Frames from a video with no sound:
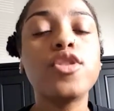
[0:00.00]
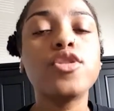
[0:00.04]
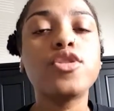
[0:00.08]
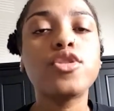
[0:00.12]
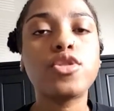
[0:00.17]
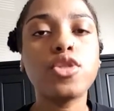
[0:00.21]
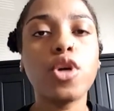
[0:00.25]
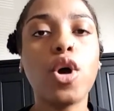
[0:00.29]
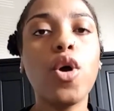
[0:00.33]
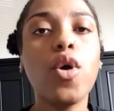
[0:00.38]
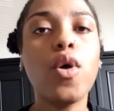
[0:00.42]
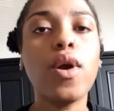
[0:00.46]

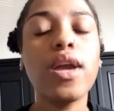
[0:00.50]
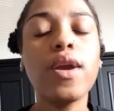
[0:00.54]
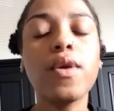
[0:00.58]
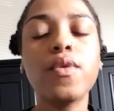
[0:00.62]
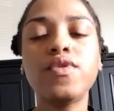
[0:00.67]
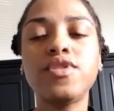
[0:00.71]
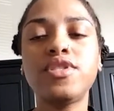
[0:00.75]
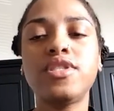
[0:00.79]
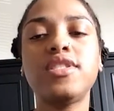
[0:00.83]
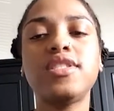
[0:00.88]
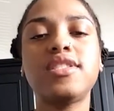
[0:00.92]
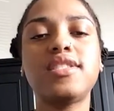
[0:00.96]
So it
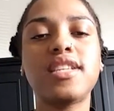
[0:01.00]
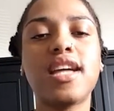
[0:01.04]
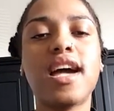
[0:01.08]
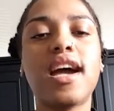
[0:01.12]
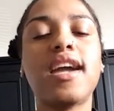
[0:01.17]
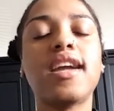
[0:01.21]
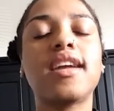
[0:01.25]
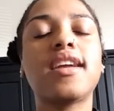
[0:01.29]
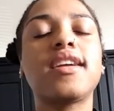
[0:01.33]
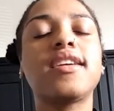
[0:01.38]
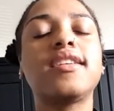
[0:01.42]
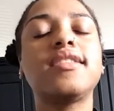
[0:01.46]
was just
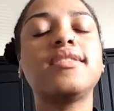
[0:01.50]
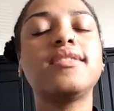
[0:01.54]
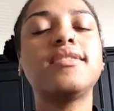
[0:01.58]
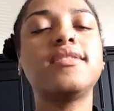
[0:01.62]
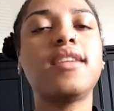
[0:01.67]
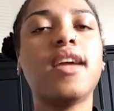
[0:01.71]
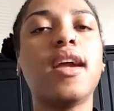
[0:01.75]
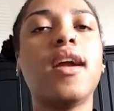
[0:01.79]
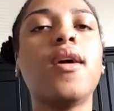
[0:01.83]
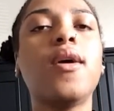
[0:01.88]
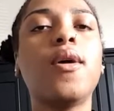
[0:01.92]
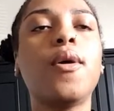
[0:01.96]
like,
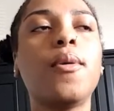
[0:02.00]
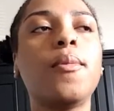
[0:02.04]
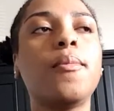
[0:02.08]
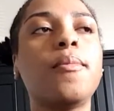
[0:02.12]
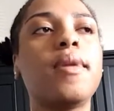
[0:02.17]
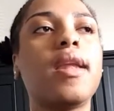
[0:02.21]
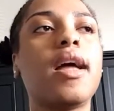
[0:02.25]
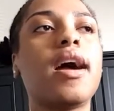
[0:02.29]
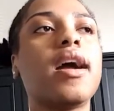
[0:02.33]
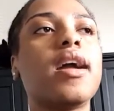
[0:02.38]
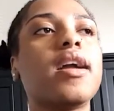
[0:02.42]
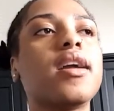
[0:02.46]

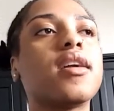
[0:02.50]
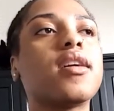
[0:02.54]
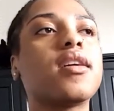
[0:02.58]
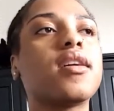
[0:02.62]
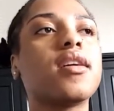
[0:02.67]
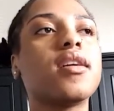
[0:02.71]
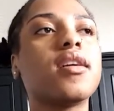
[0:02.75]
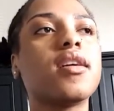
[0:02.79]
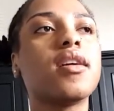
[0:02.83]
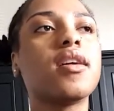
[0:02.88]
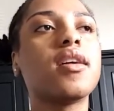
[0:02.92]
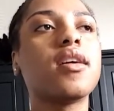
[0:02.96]
damn, like,
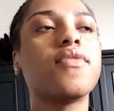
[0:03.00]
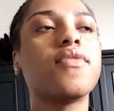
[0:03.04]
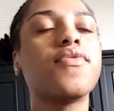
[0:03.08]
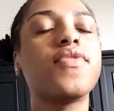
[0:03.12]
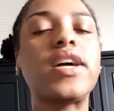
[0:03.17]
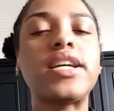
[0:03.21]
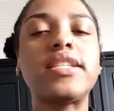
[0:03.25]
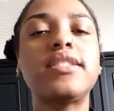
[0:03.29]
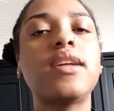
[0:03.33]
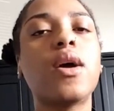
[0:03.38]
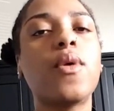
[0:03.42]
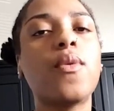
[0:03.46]

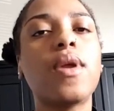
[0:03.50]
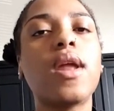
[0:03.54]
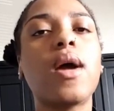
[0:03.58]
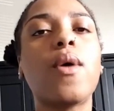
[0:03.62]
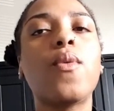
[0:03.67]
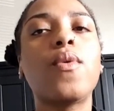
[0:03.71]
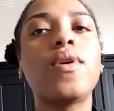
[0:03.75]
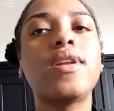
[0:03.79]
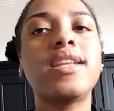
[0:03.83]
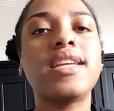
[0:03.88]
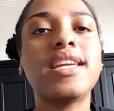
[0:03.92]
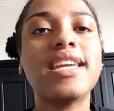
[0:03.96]
that's not what I
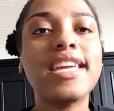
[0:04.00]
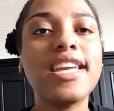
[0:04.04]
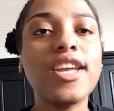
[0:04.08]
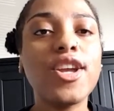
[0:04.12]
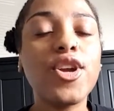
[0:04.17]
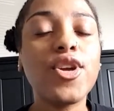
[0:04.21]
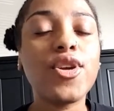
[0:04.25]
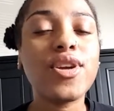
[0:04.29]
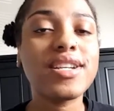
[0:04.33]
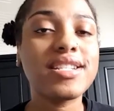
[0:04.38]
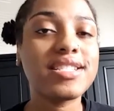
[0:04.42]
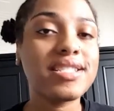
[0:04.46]
wanted to
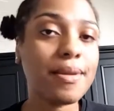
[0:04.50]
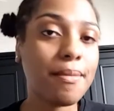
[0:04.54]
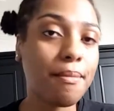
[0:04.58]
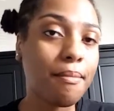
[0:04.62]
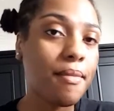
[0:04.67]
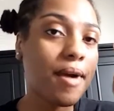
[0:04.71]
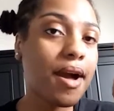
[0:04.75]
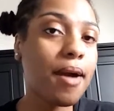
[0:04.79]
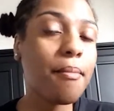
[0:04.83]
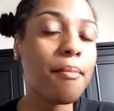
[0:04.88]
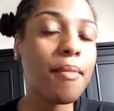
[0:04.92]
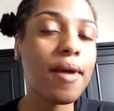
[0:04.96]
hear. Because in
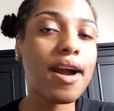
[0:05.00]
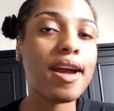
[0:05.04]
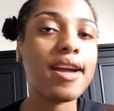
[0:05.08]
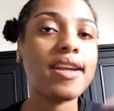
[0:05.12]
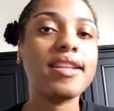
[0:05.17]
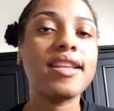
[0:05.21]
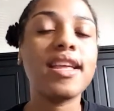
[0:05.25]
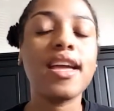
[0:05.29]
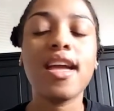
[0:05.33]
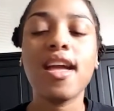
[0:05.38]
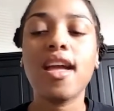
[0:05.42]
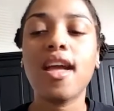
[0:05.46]
my
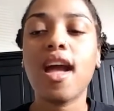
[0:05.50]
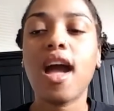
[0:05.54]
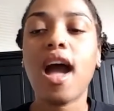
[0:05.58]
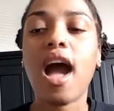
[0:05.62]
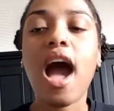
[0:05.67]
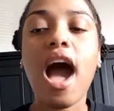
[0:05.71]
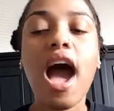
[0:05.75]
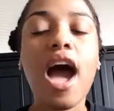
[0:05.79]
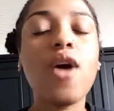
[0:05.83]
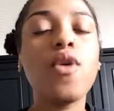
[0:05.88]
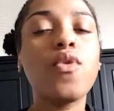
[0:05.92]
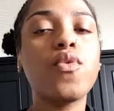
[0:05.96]
mind,
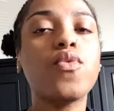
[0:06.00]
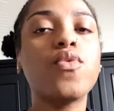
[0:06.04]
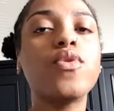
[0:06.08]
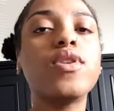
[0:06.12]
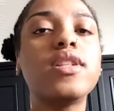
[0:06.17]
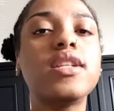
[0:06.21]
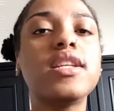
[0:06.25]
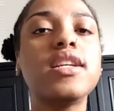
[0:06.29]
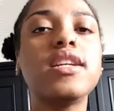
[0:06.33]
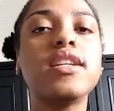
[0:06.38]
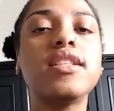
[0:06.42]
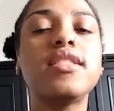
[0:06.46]

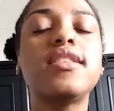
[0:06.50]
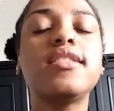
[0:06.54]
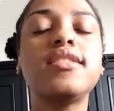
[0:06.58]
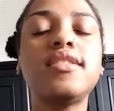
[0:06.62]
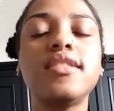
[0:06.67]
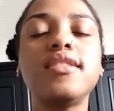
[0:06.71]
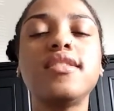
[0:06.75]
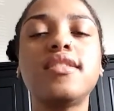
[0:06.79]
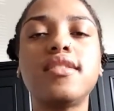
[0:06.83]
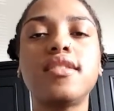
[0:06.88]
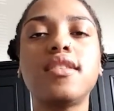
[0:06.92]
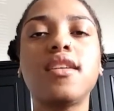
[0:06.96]

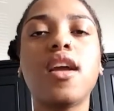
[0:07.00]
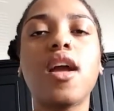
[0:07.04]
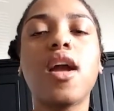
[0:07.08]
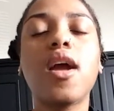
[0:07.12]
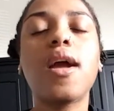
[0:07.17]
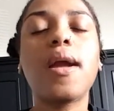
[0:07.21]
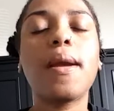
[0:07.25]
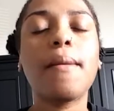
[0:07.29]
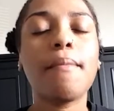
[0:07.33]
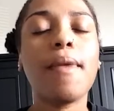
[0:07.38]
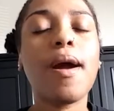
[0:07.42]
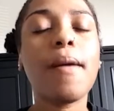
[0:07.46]

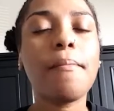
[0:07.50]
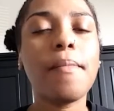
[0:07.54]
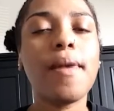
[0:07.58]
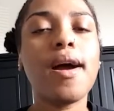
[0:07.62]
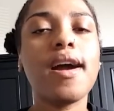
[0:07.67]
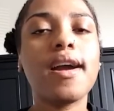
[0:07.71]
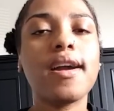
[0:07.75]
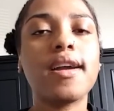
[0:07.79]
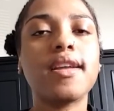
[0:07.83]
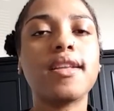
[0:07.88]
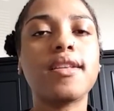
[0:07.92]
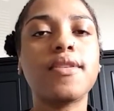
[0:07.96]
in my
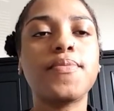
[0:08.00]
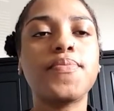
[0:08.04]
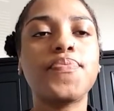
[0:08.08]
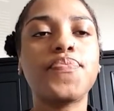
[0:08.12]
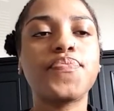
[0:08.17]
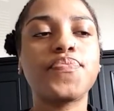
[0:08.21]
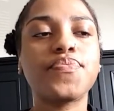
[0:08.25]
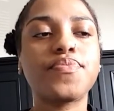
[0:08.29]
mind,